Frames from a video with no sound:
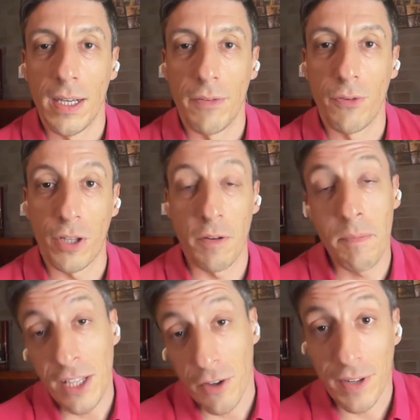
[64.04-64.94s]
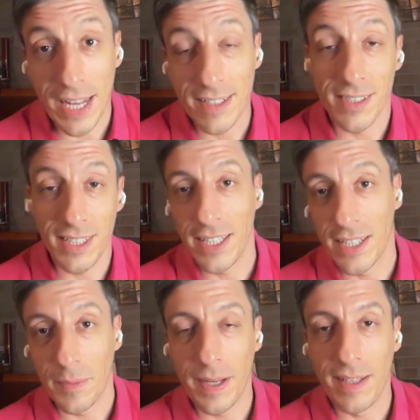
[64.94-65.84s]
the mid of next
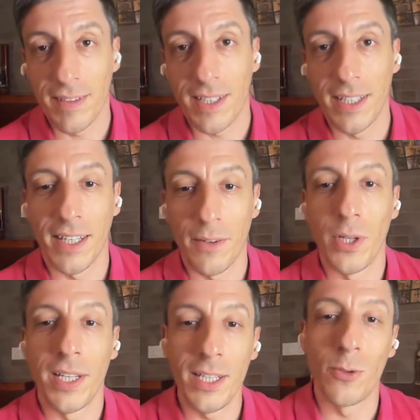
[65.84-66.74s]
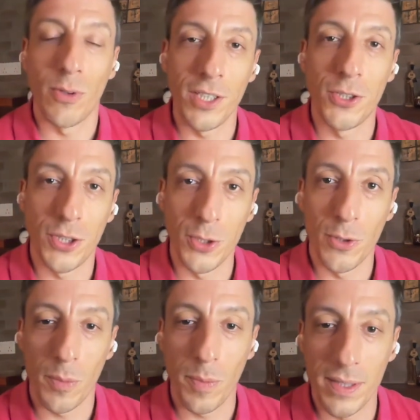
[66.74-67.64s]
year, basically, that we need to reach
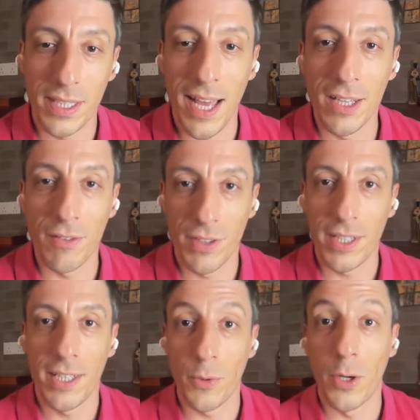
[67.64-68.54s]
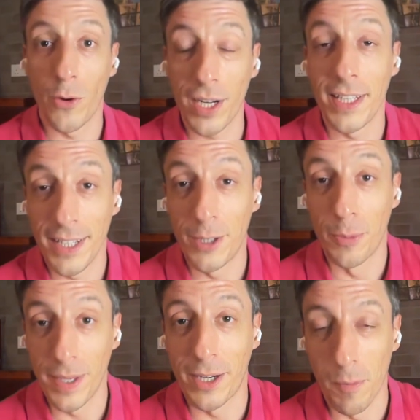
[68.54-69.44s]
Europe at the end of the year, we already need
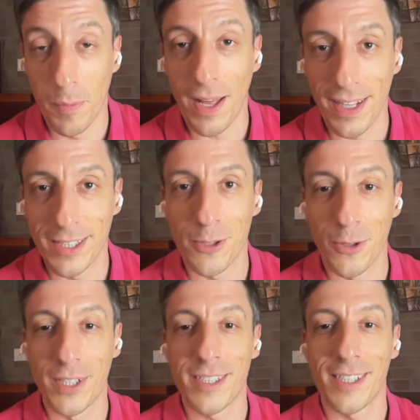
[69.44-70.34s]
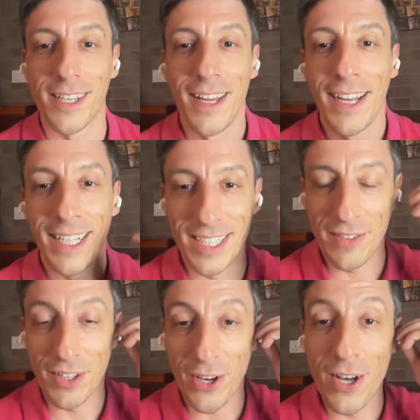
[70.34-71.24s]
to be compliant. So it's
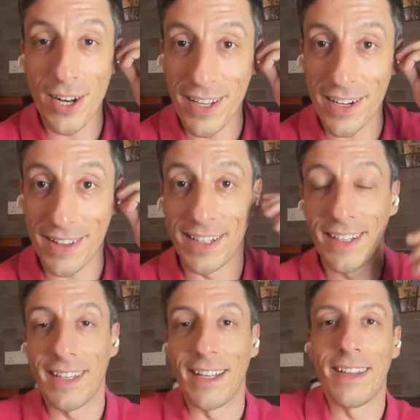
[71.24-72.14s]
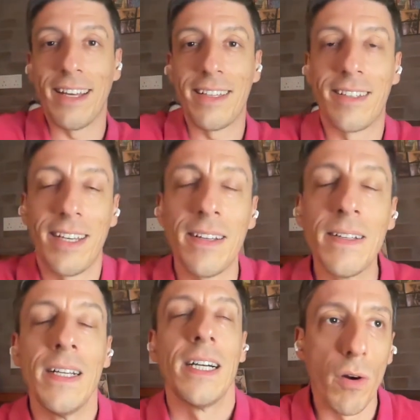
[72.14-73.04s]
even earlier than that.
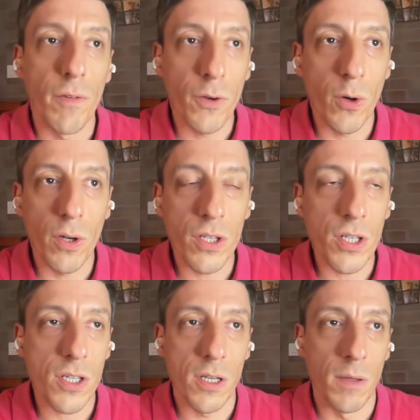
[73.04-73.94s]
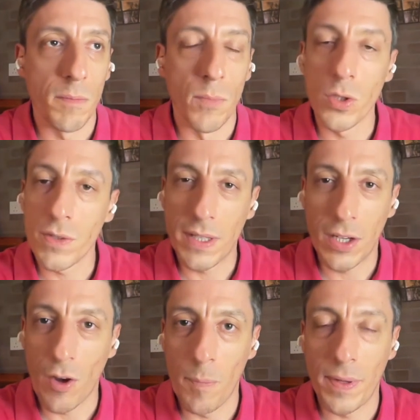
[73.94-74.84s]
So of course, most of
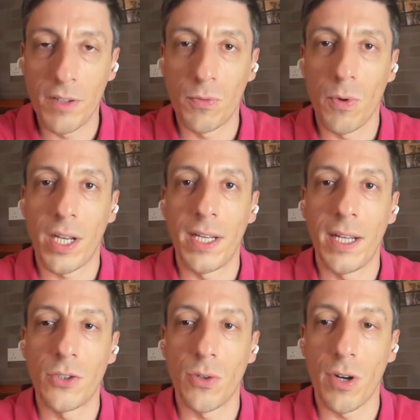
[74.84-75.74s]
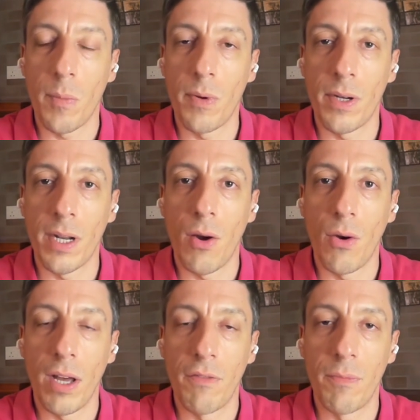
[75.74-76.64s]
the companies working in natural rubber
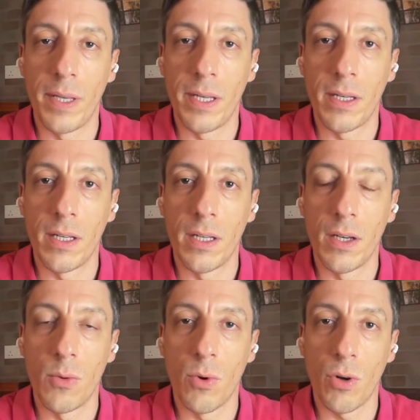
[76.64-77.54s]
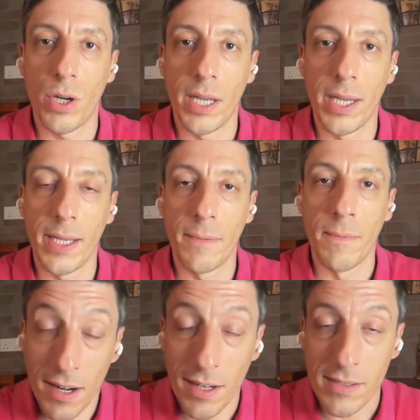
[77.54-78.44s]
now have been working
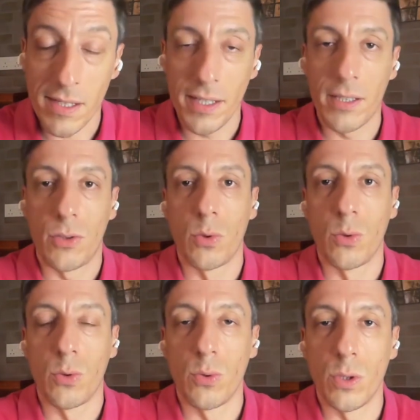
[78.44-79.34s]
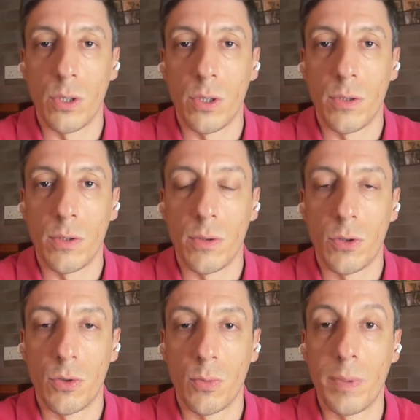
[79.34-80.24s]
tirelessly
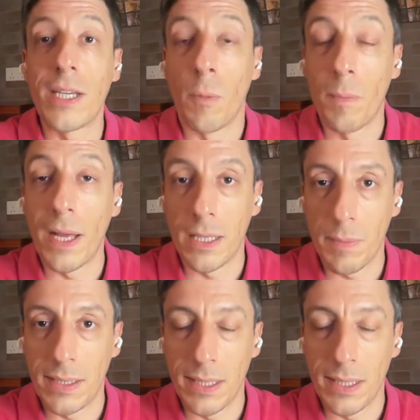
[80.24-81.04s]
to be compliant